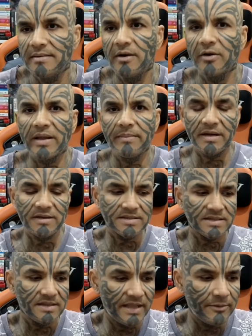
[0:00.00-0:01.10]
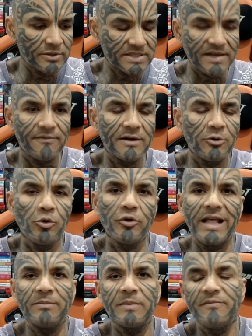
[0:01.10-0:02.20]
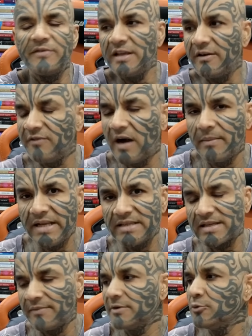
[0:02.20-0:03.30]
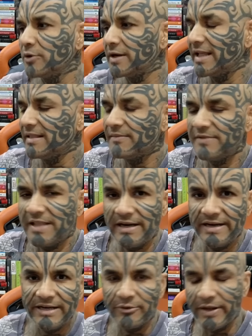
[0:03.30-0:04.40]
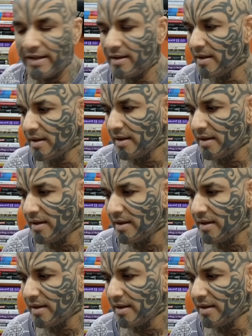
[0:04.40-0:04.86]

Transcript: Okay, because there was someone who could help them with their farming, someone who could help them with their day-to-day,